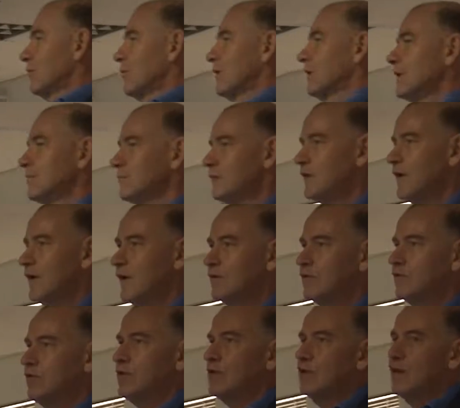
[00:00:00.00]
welcome to day
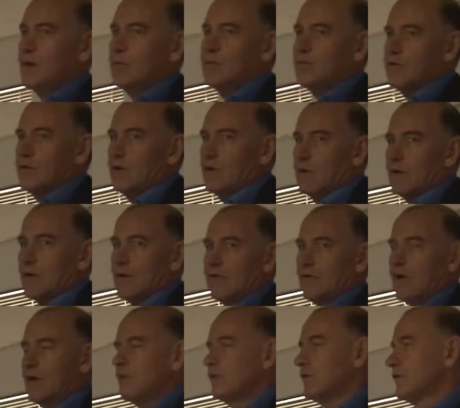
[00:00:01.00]
two. I'm sure
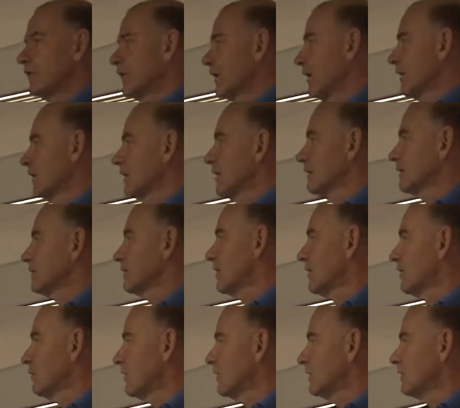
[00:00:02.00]
everyone who's here yesterday
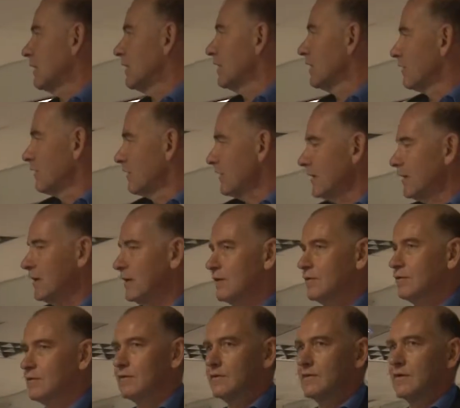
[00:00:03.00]
would agree it
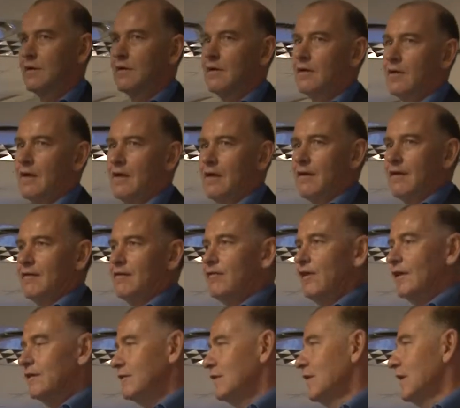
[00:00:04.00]
was a
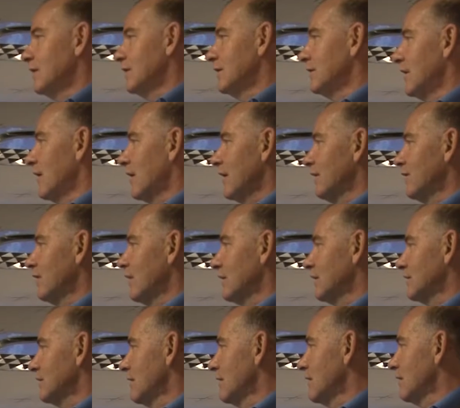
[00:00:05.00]
fascinating day,
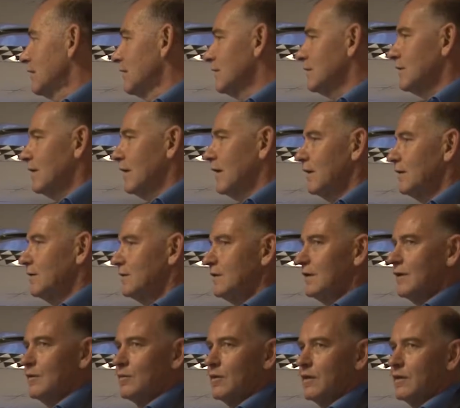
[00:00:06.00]
fascinating insights,
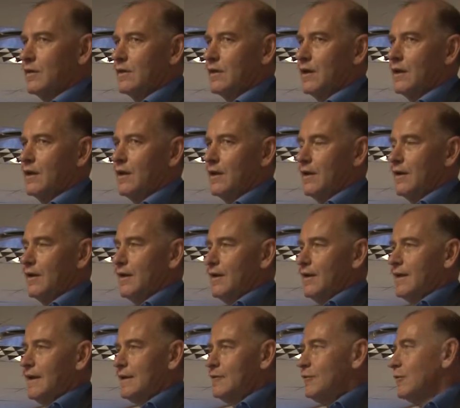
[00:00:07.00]
and with
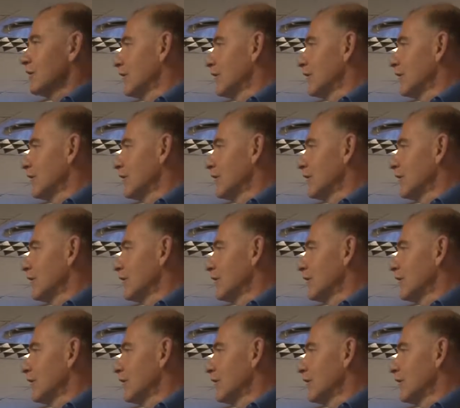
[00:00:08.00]
equal